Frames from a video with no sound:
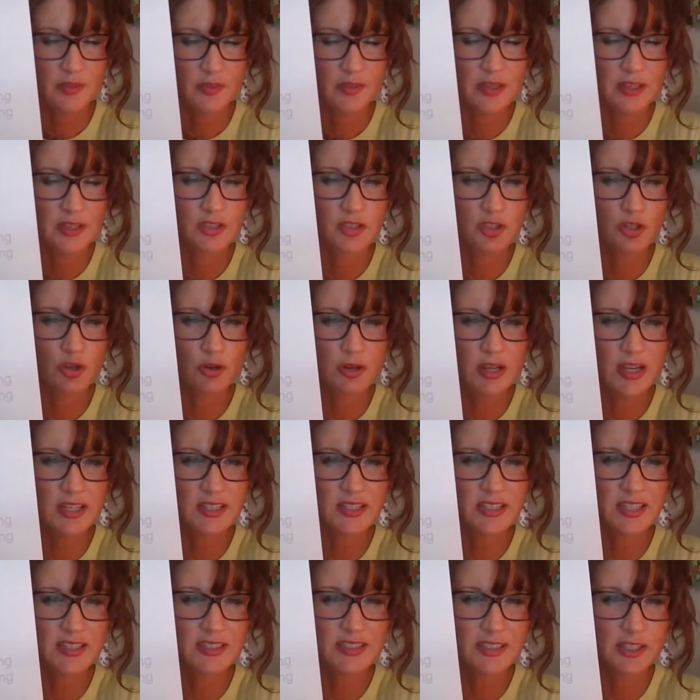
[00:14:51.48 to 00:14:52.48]
The duty
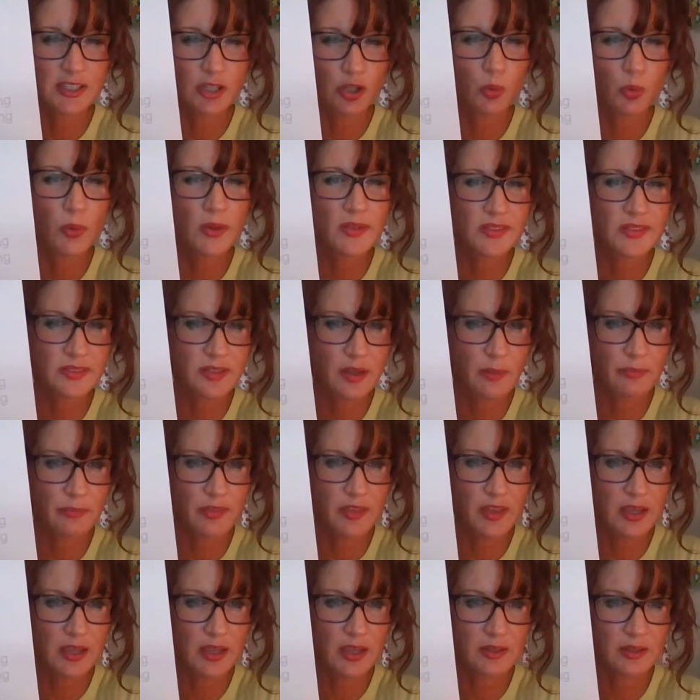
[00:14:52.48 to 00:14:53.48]
to deal with
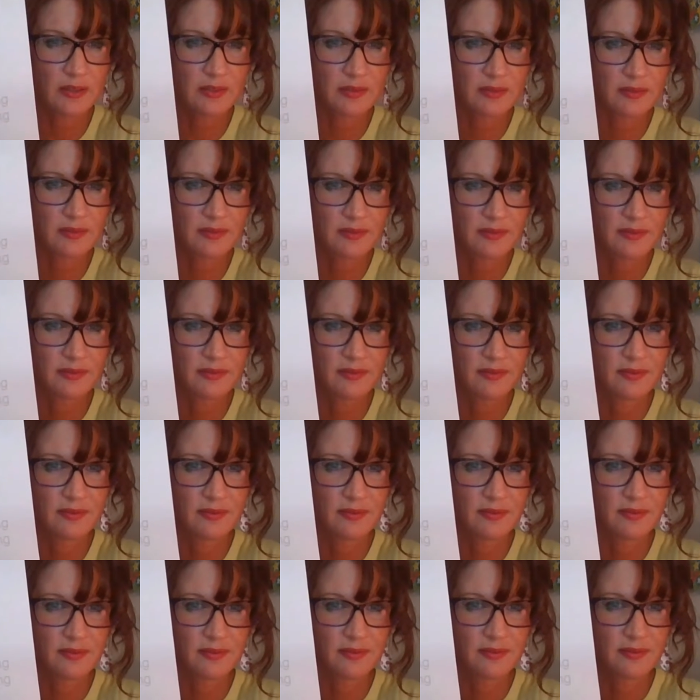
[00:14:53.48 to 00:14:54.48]
something
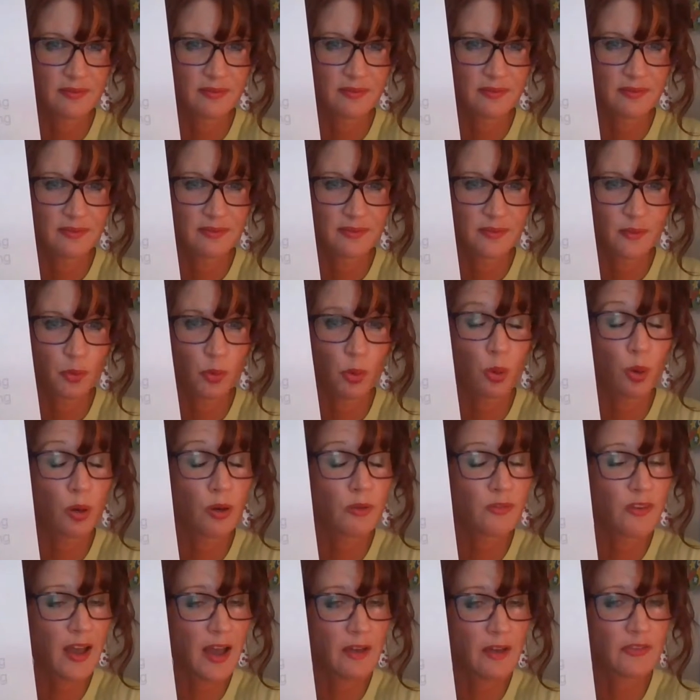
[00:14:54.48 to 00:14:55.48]
or
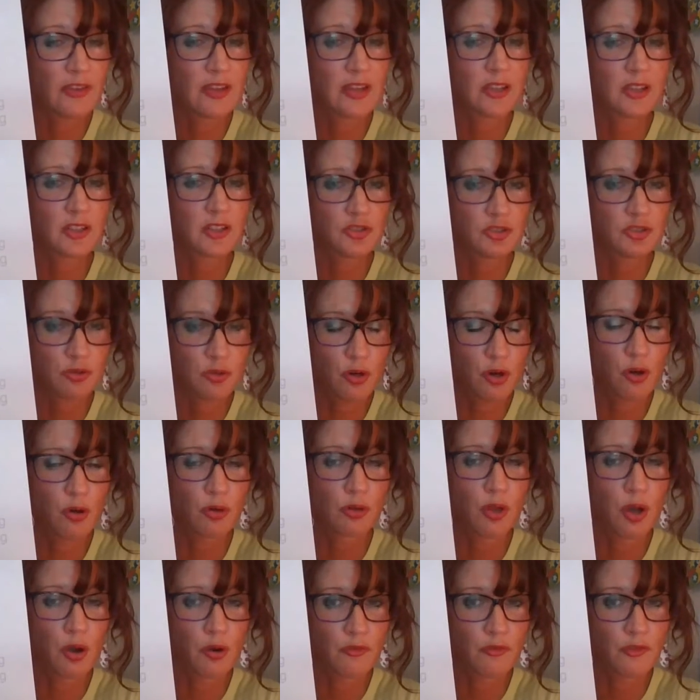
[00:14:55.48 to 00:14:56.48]
of having
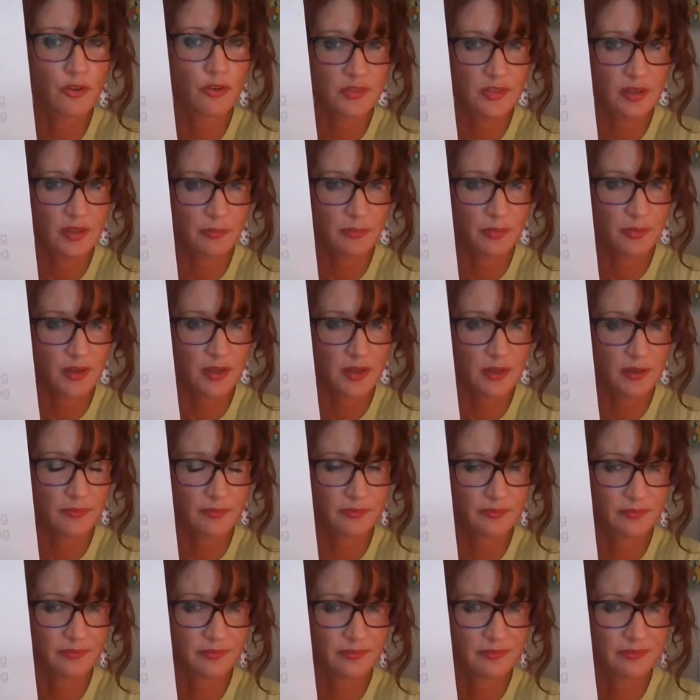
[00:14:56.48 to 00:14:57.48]
control over something.
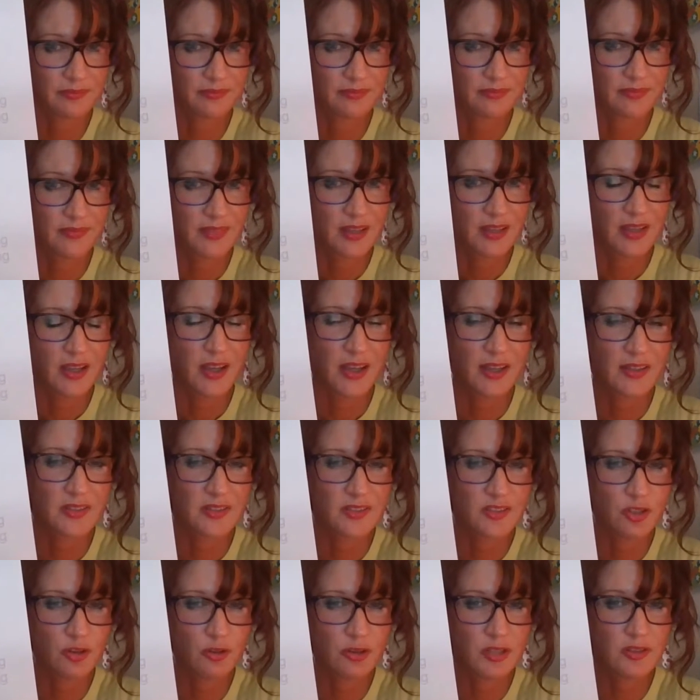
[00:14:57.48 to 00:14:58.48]
And
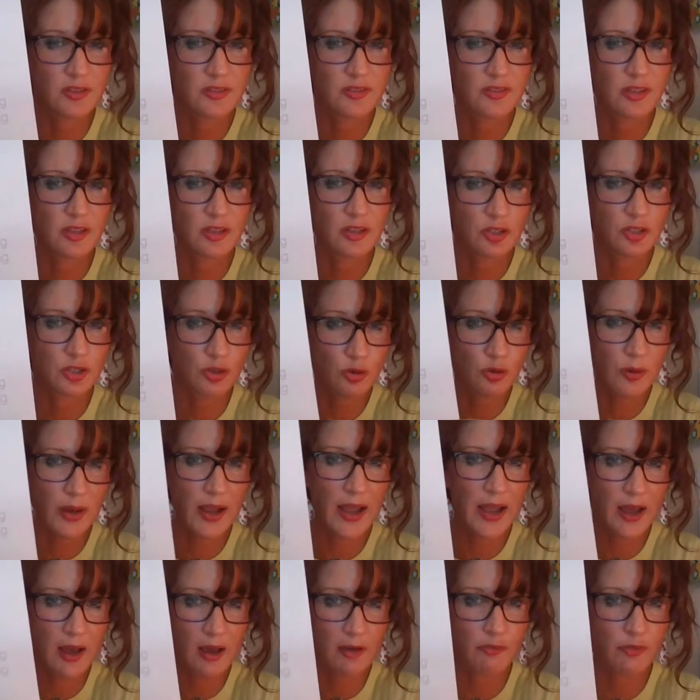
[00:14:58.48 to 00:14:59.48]
students, you
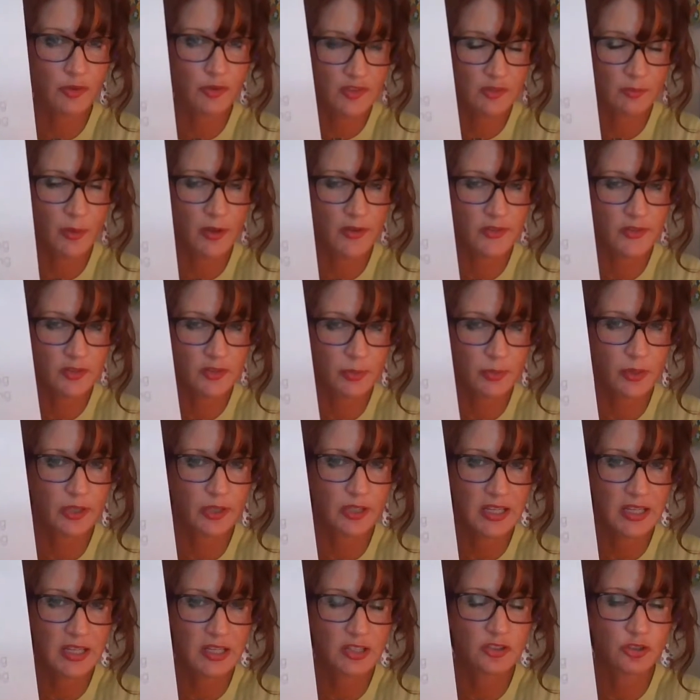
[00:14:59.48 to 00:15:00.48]
have
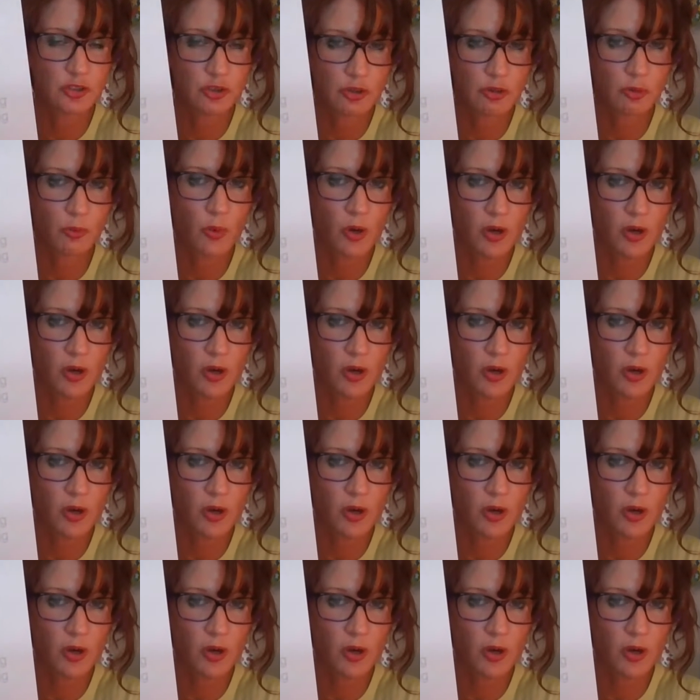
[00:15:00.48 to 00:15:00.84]
responsibility to your